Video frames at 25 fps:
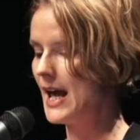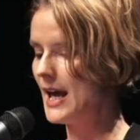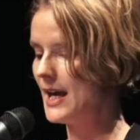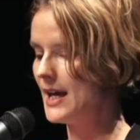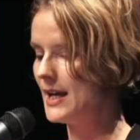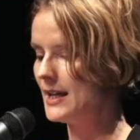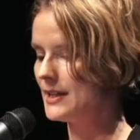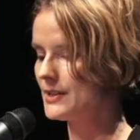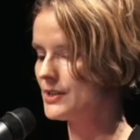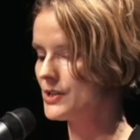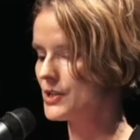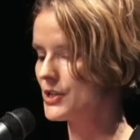
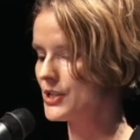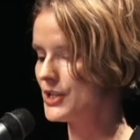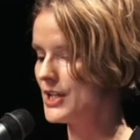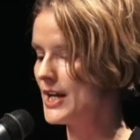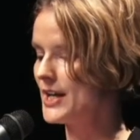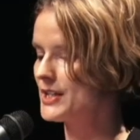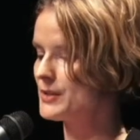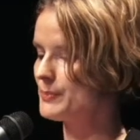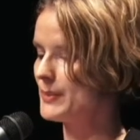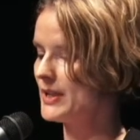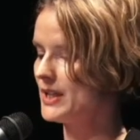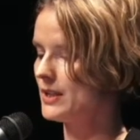And she
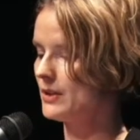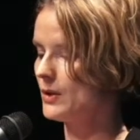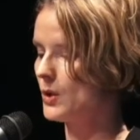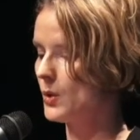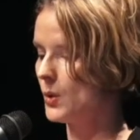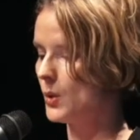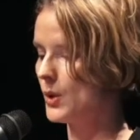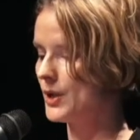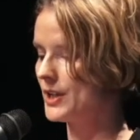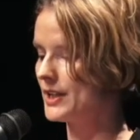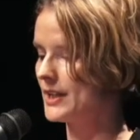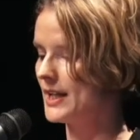has been
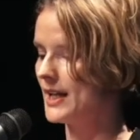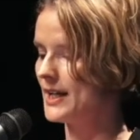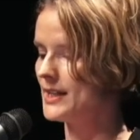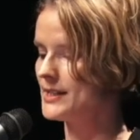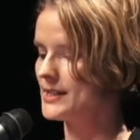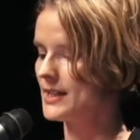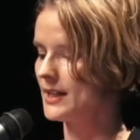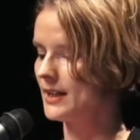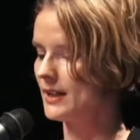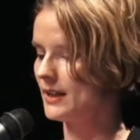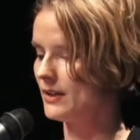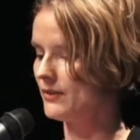
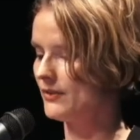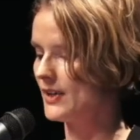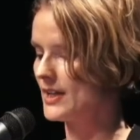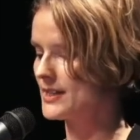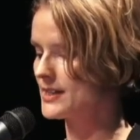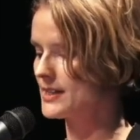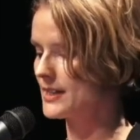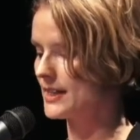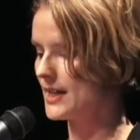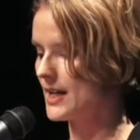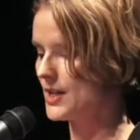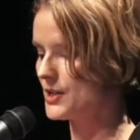coordinating
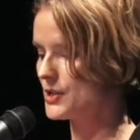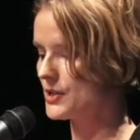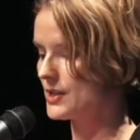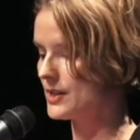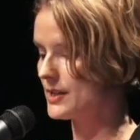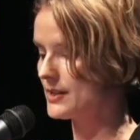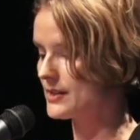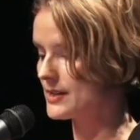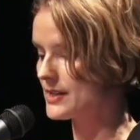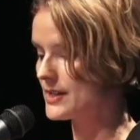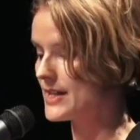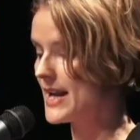
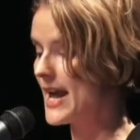investigations,